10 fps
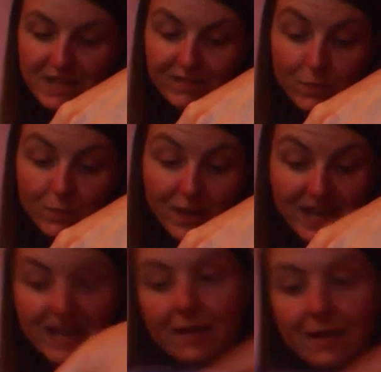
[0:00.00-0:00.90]
lead the
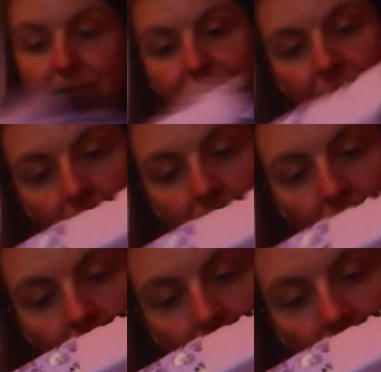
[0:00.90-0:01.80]
way,
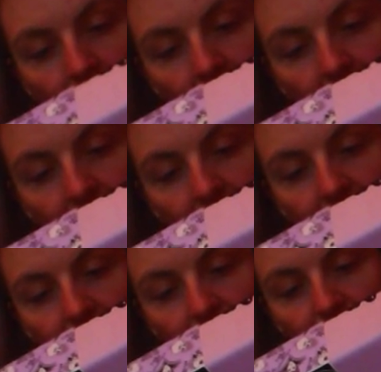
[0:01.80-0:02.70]

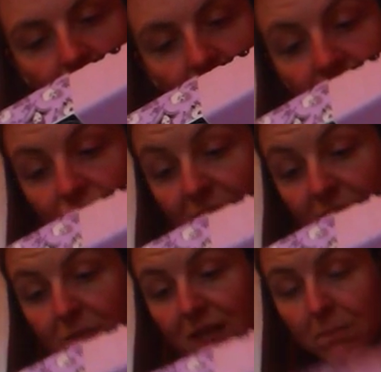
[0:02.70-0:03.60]
and join the
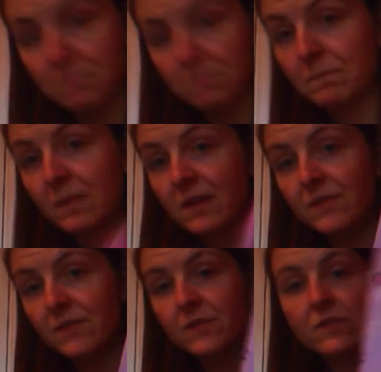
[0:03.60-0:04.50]
dream team.
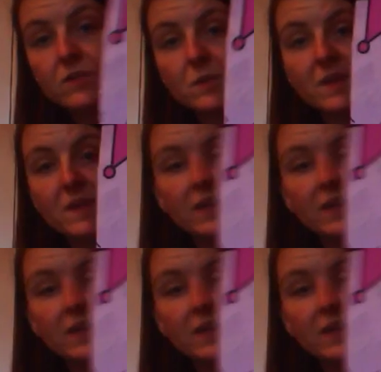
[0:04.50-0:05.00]
So